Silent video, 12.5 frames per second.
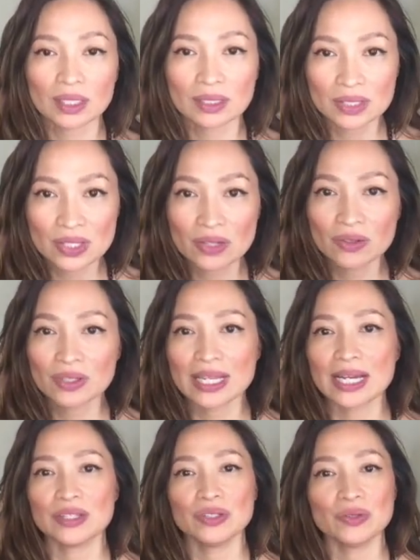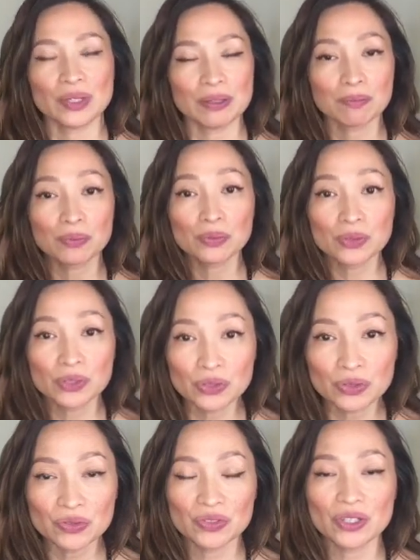so that you
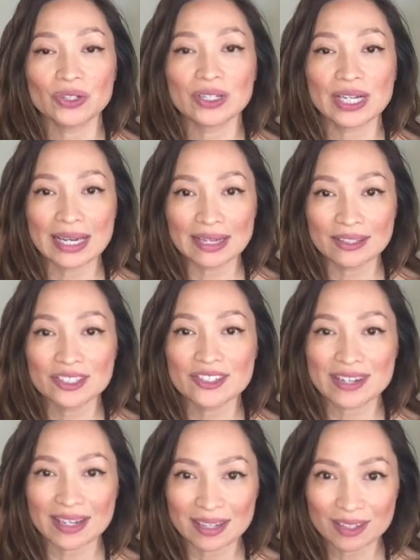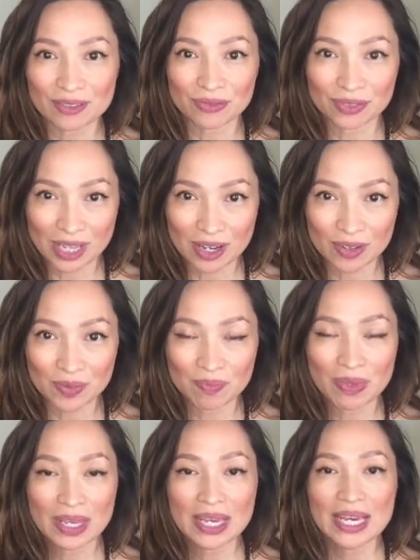improve your energetic flow.
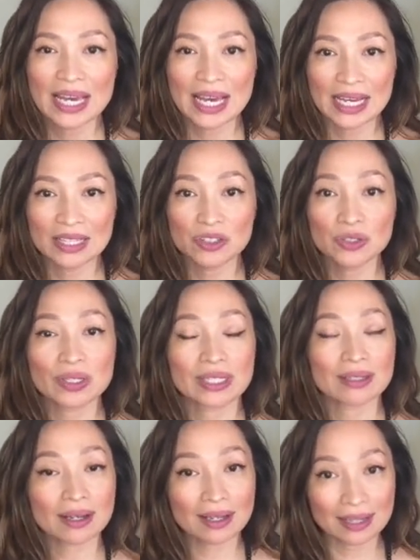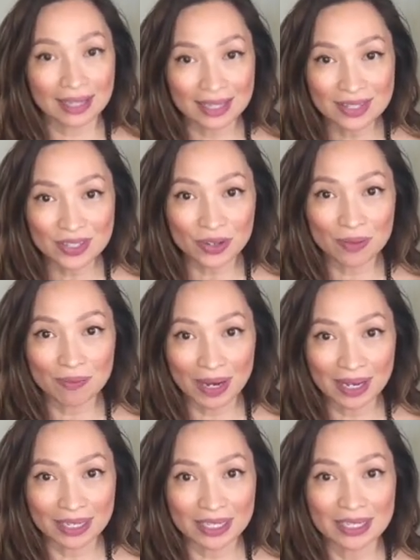And you can cleanse your
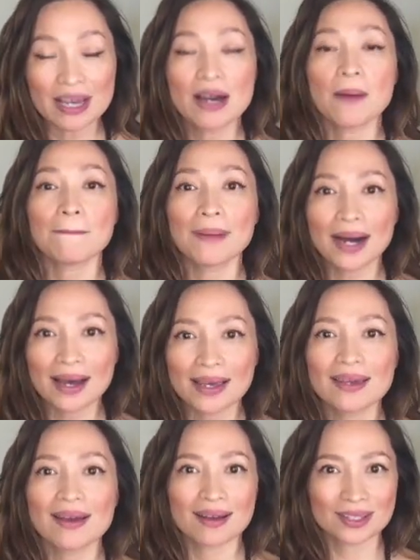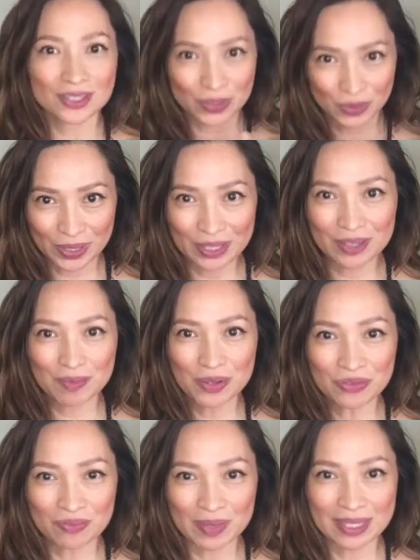body by doing the
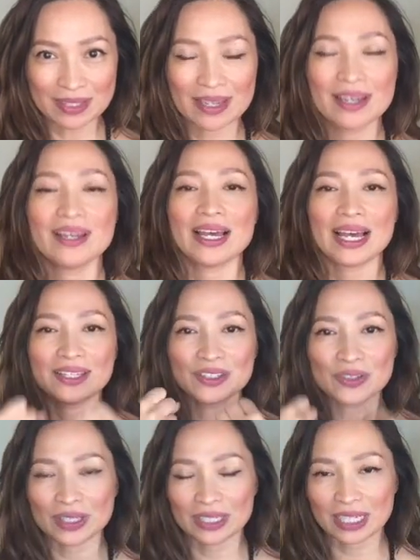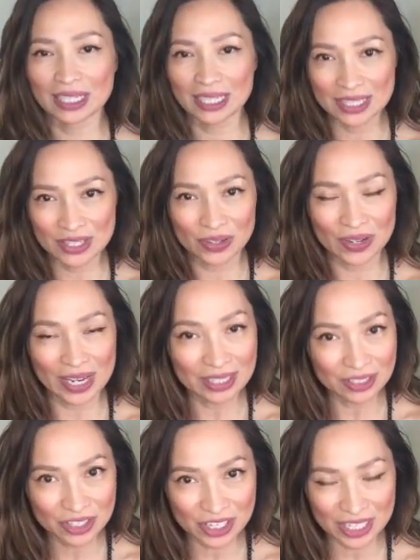movement. And you can cleanse your
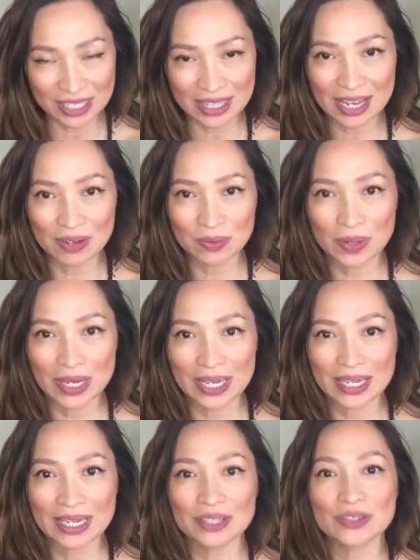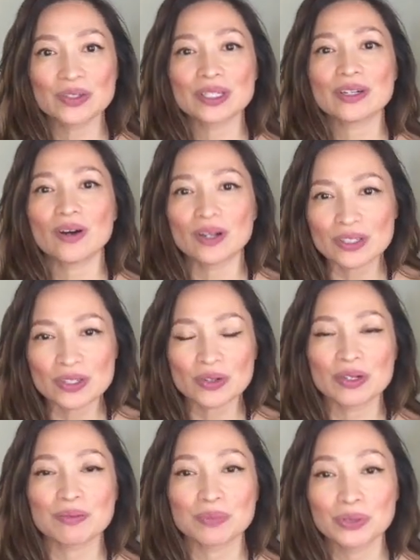energy that way. And you can also
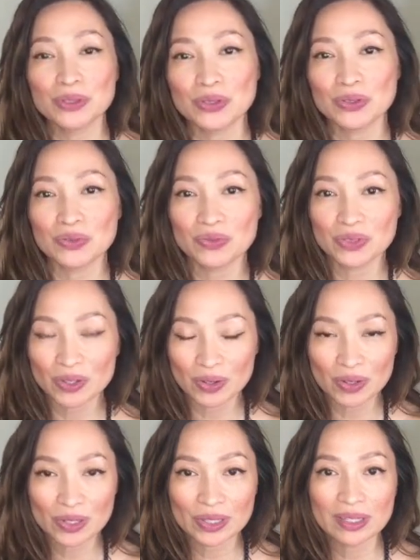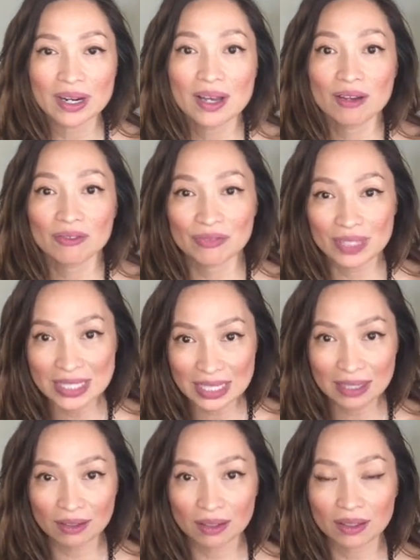improve your
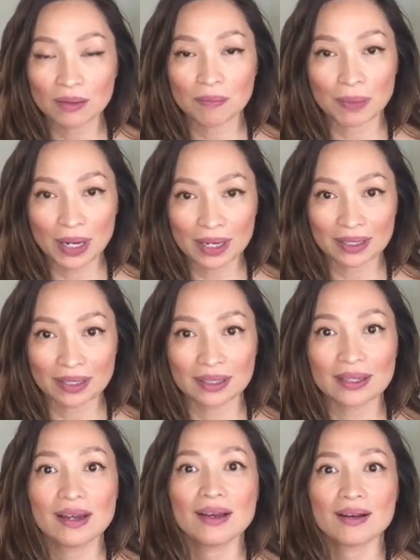physical body